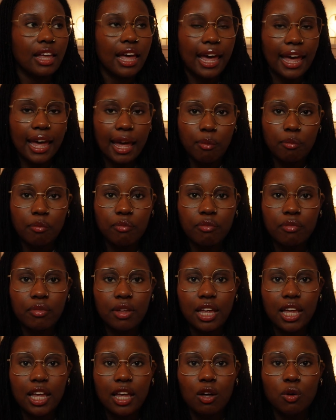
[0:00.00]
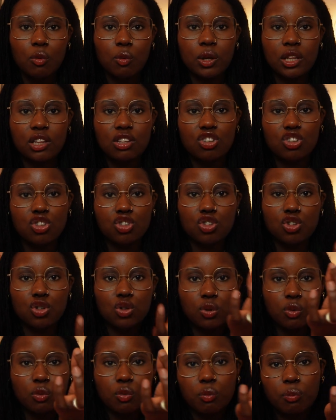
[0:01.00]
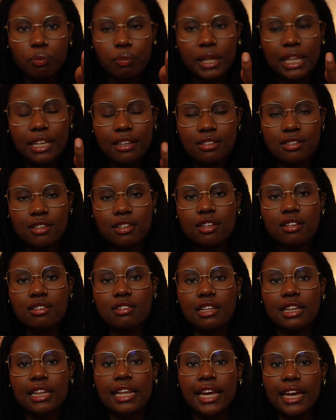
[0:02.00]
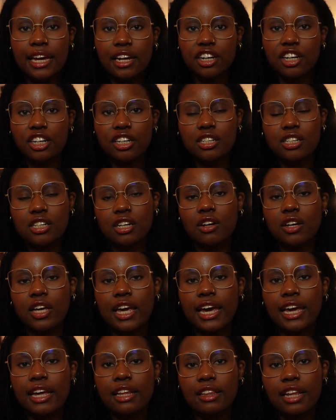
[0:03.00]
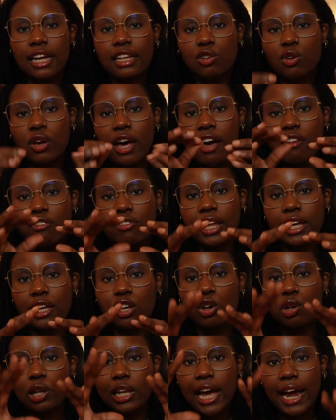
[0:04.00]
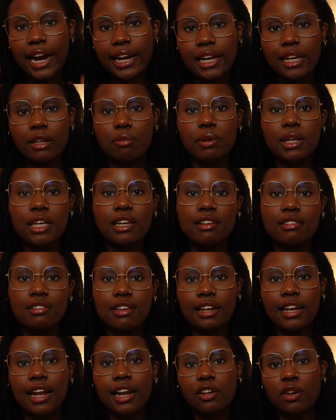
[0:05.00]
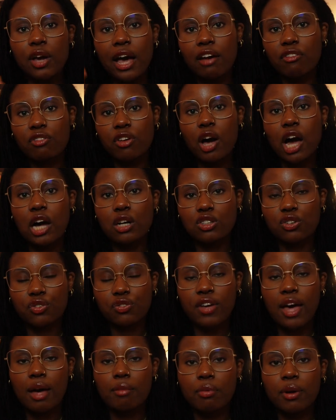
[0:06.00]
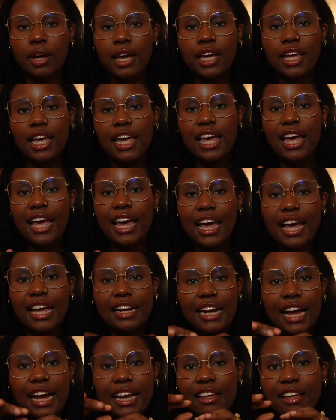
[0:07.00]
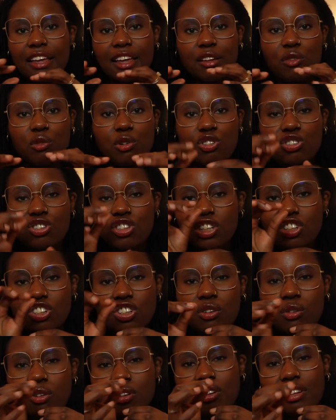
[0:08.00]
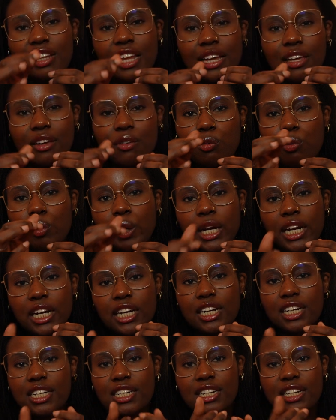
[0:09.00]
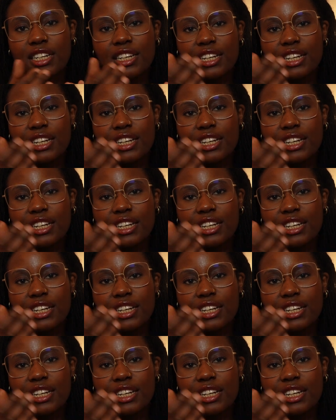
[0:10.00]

hem with two pieces layered, okay? Like you have like your lining piece, and then you have your outer fabric. And it was such a like weird